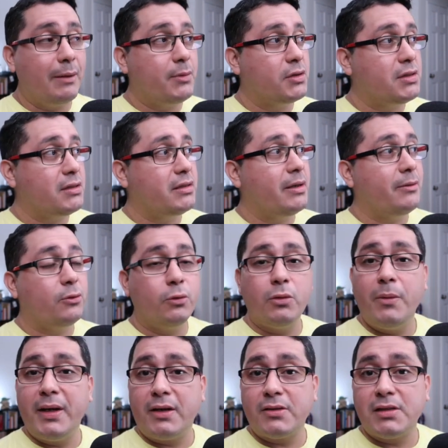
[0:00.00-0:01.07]
I'm using the
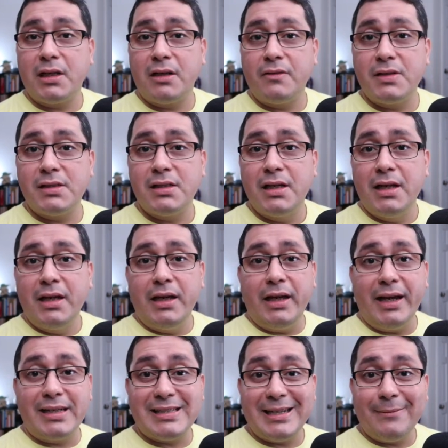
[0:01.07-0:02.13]
Todo microservice
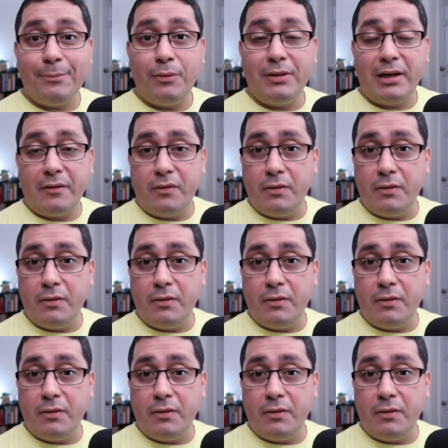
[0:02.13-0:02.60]
example that I've